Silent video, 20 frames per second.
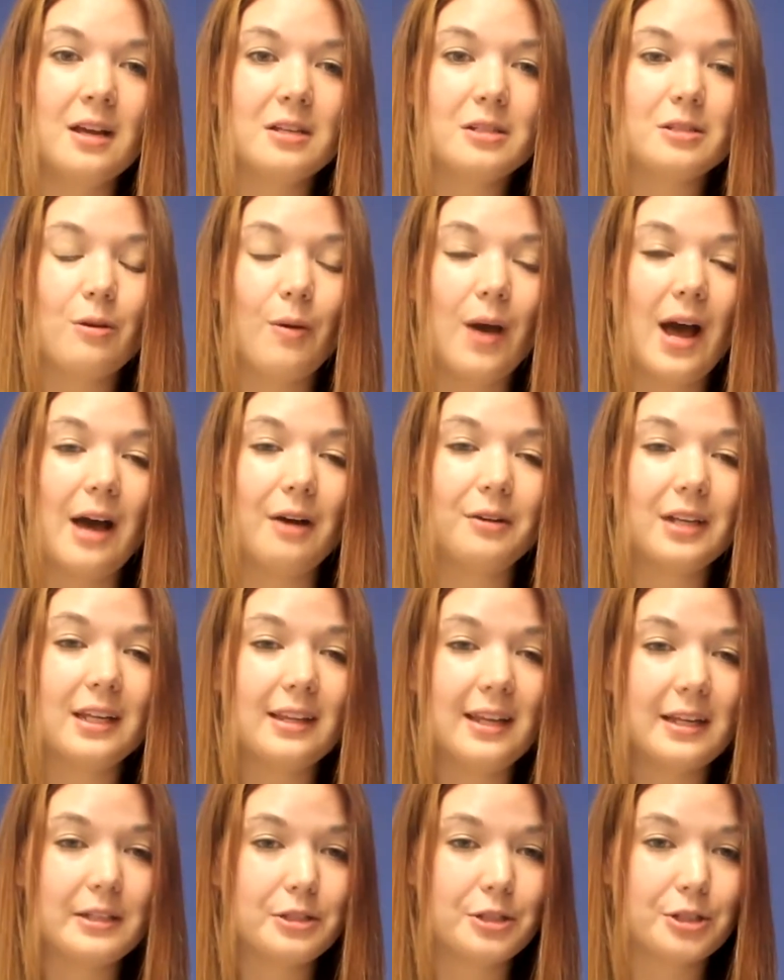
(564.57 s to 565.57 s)
So how can
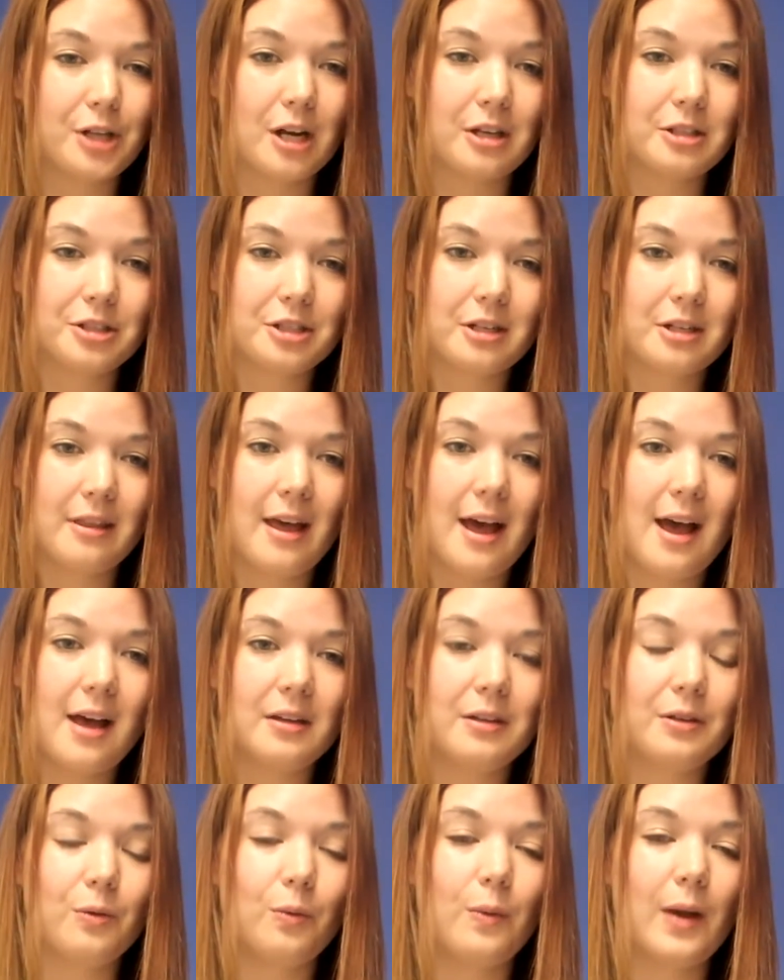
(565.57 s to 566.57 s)
they structure
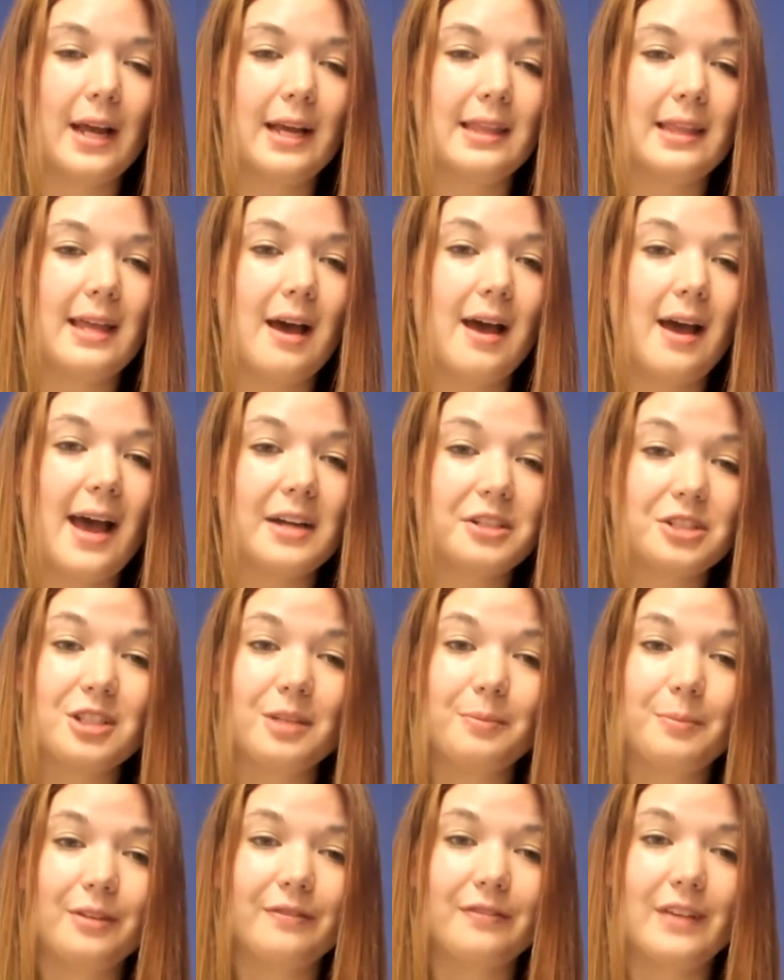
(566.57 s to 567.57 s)
that in a way that
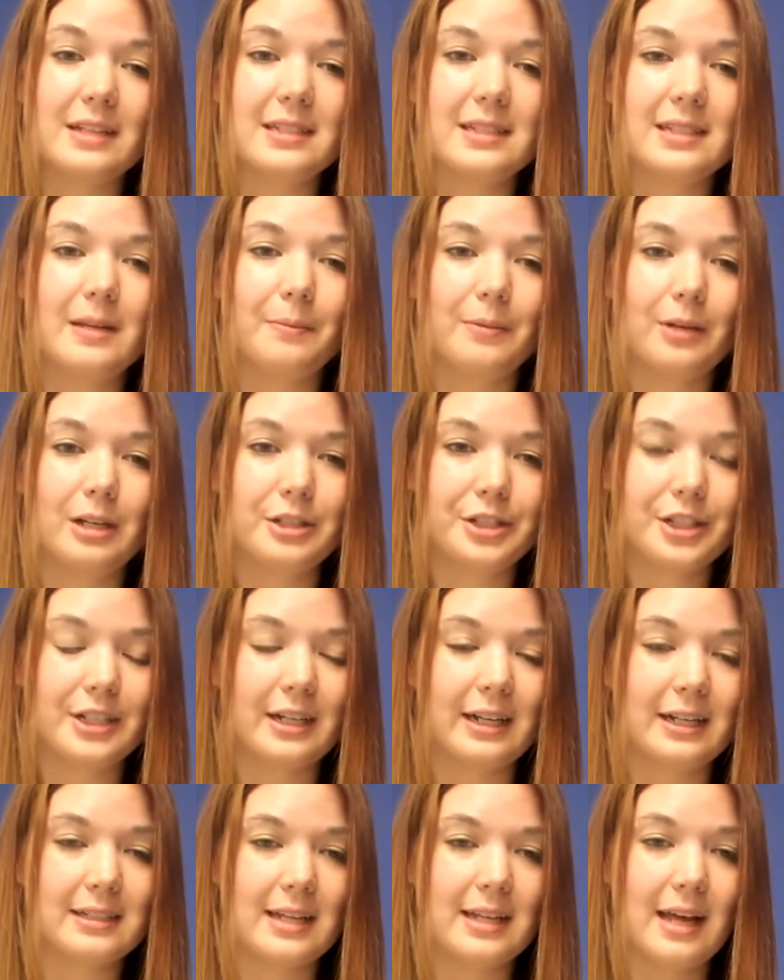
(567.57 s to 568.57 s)
actually prevents
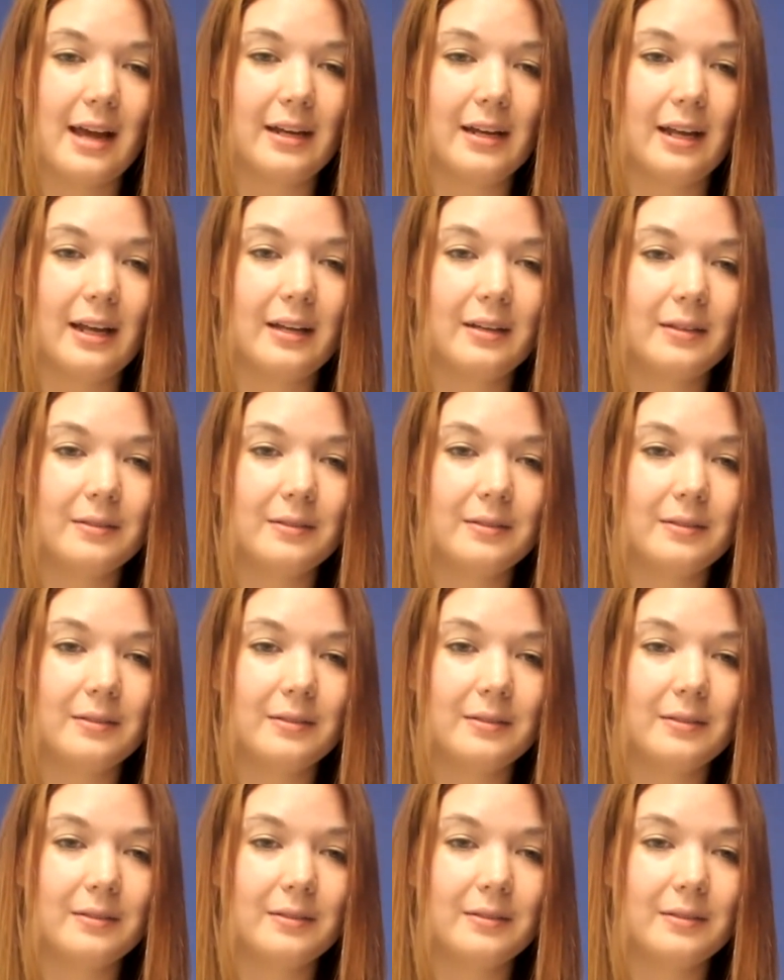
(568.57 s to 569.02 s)
separation anxiety?